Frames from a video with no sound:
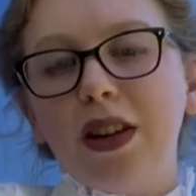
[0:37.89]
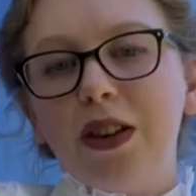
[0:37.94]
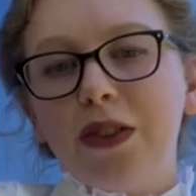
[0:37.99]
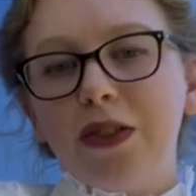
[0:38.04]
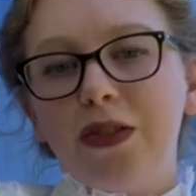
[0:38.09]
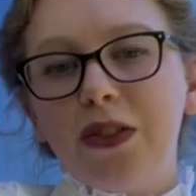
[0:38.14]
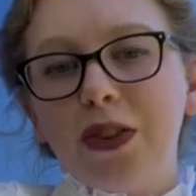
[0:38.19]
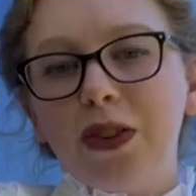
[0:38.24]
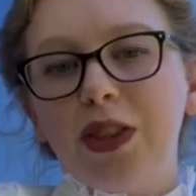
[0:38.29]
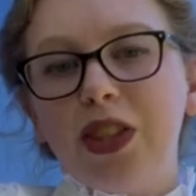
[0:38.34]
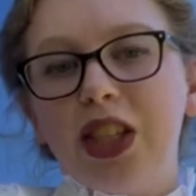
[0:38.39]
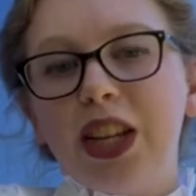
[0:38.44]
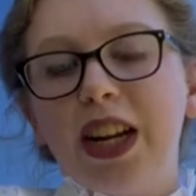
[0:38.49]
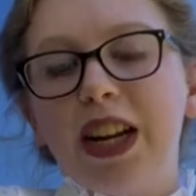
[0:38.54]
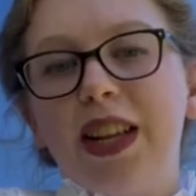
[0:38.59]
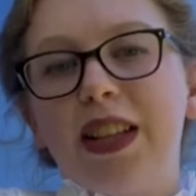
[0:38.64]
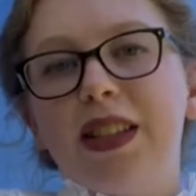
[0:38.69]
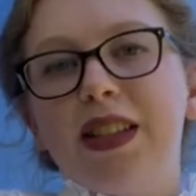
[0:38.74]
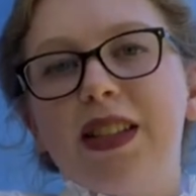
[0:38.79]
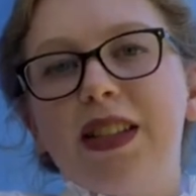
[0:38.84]
food
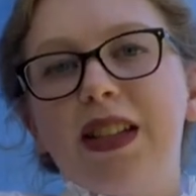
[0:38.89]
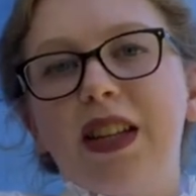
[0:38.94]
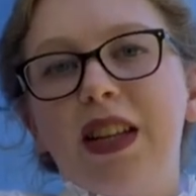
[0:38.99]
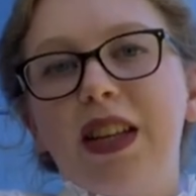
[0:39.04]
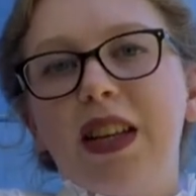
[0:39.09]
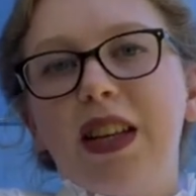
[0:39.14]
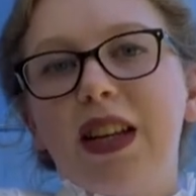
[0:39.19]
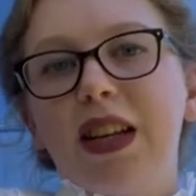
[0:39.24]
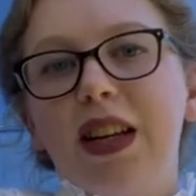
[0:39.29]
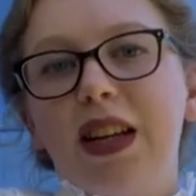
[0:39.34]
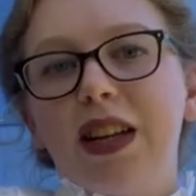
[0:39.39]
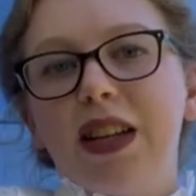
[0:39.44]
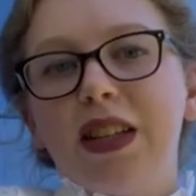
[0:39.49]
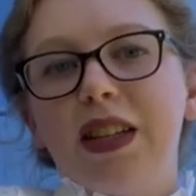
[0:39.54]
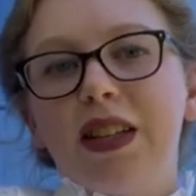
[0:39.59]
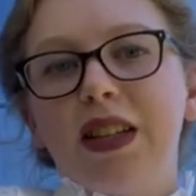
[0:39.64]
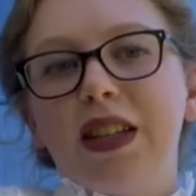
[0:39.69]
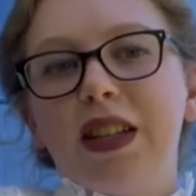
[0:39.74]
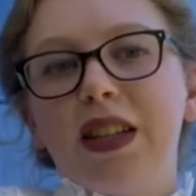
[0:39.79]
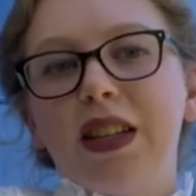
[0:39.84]
chains
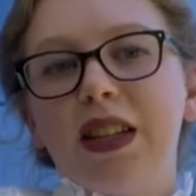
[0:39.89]
and